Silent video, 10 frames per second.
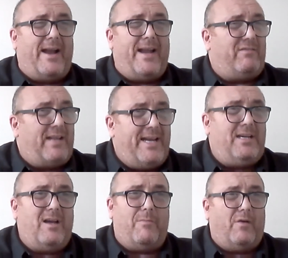And if they
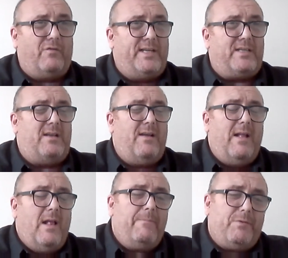come off, this
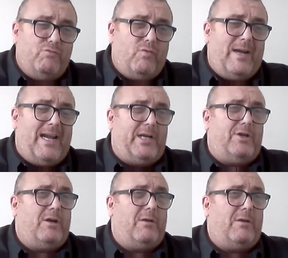really
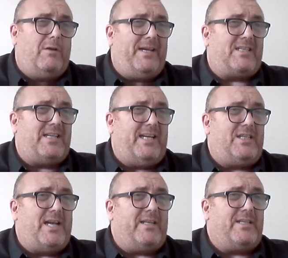could be a
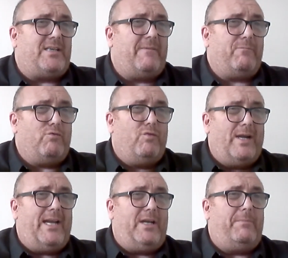sea change.
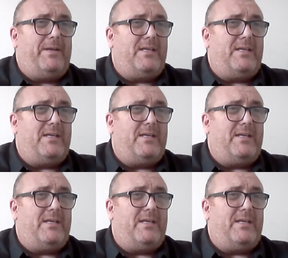Really could be.